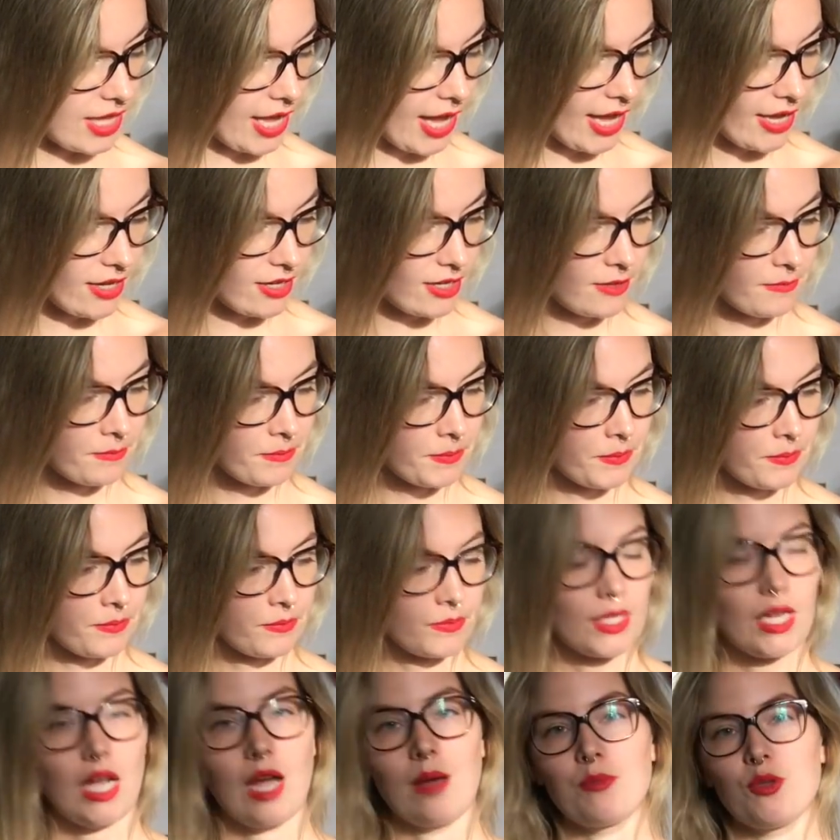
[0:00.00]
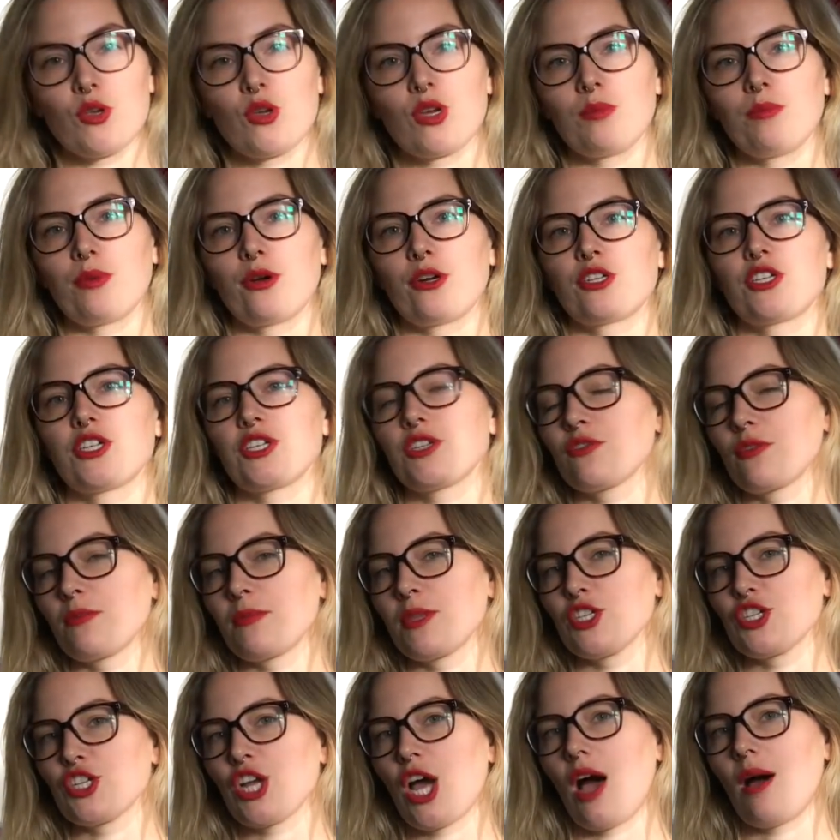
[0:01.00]
that you can purchase from
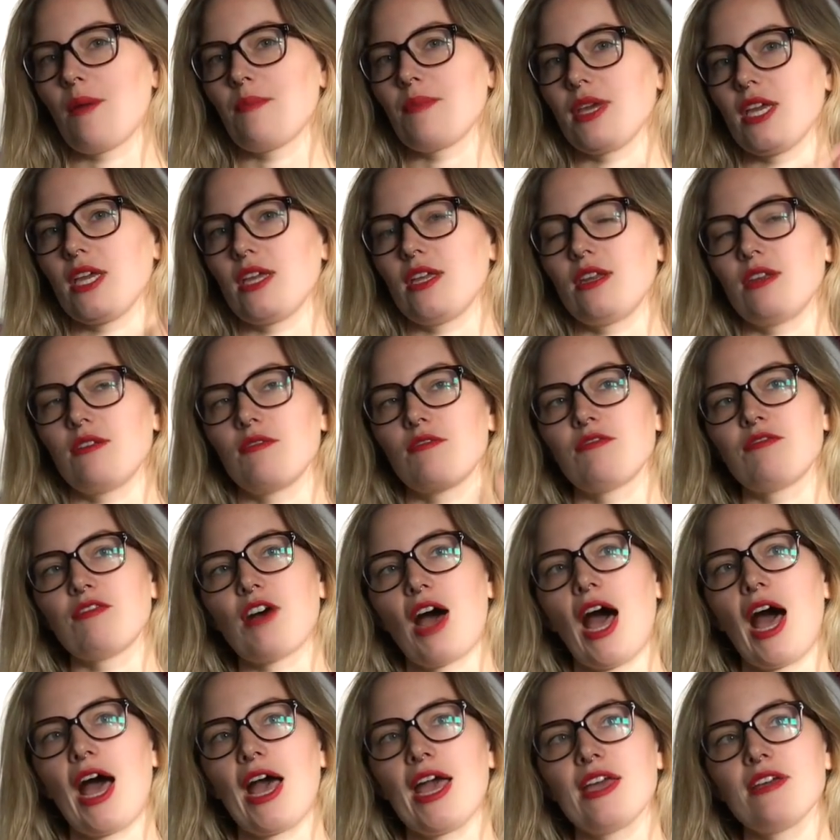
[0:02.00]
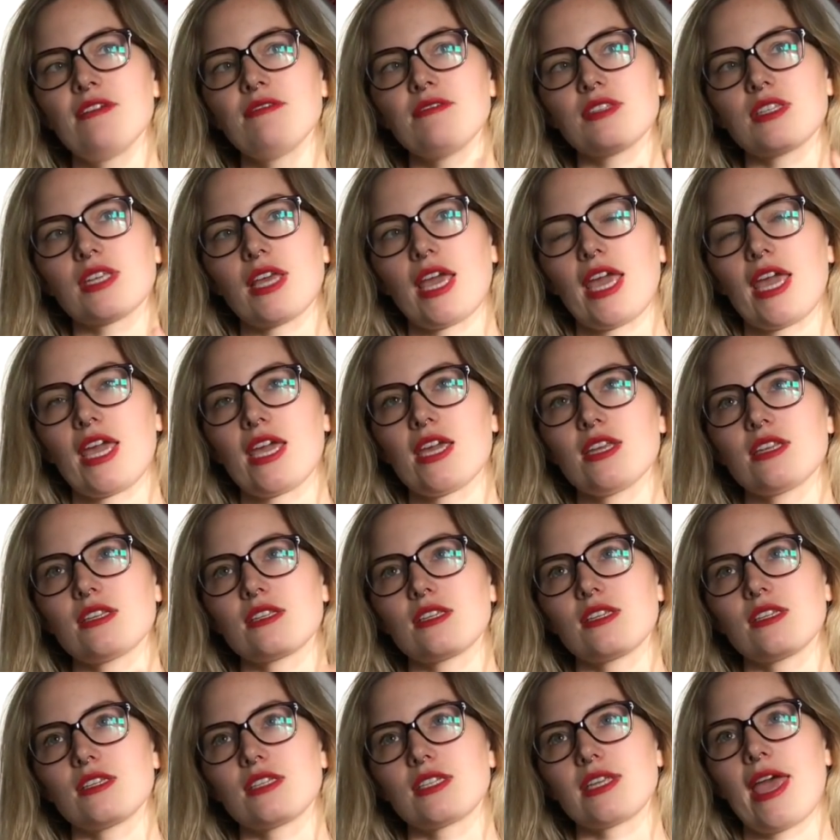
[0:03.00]
the shop in 5s, 8,
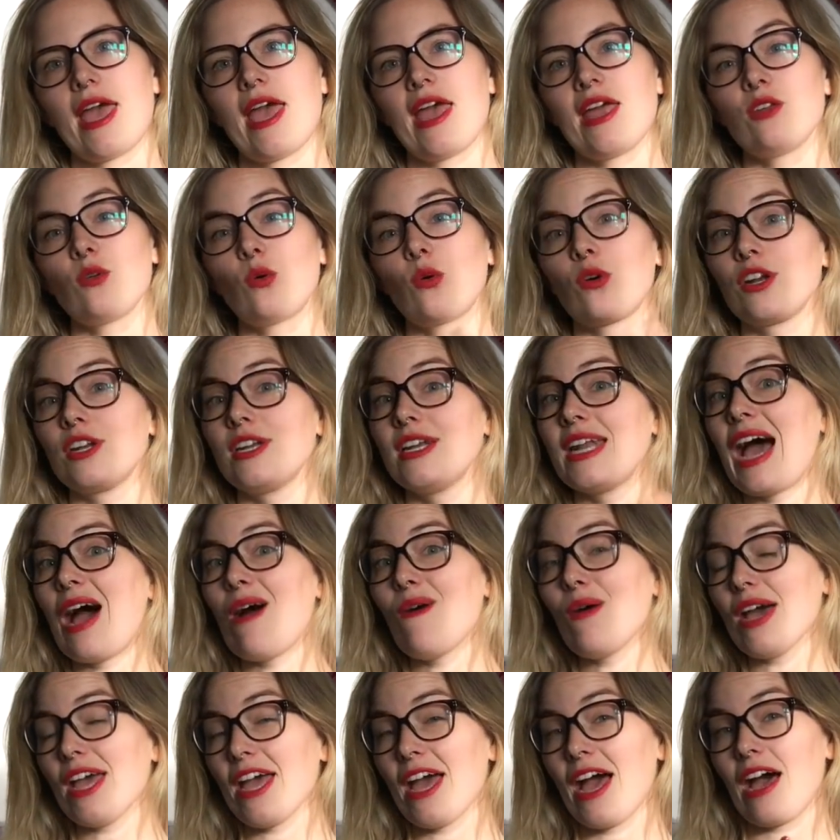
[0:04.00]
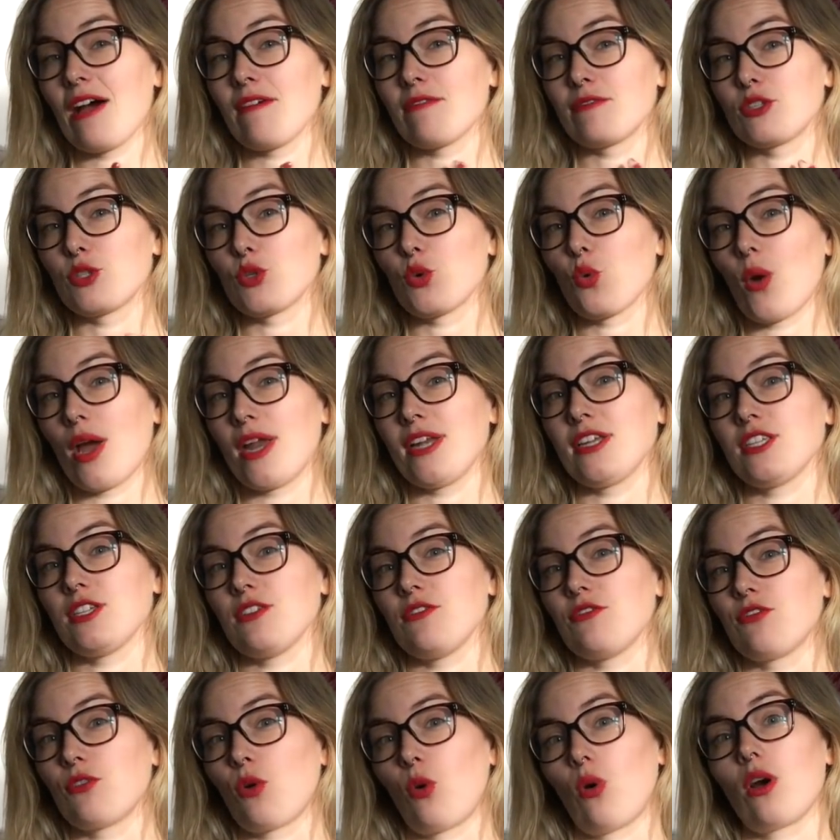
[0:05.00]
10, or now I have
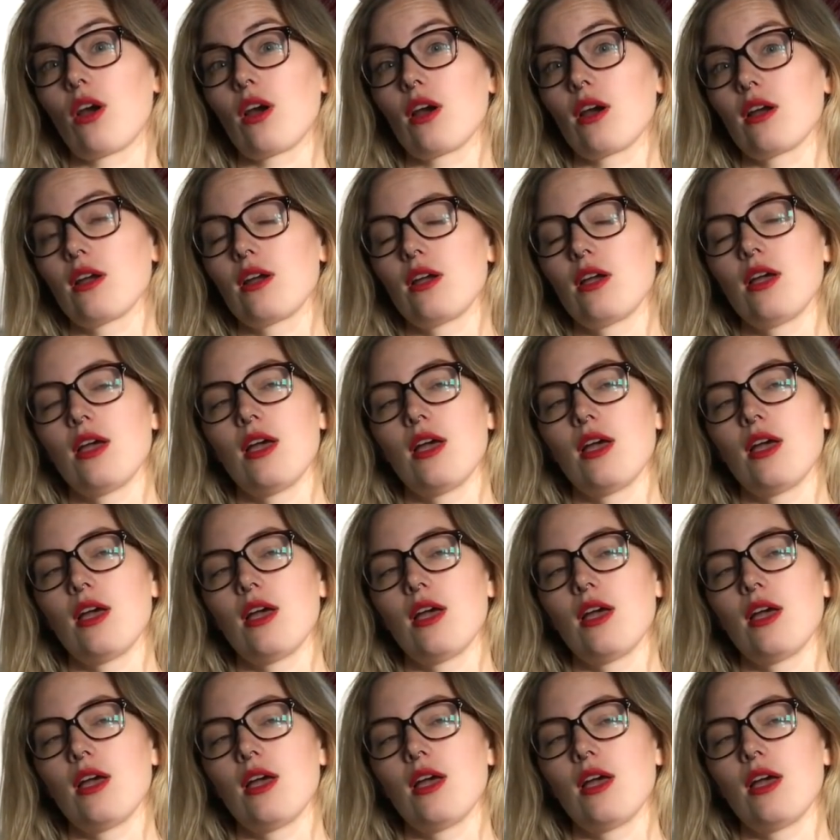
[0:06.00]
24,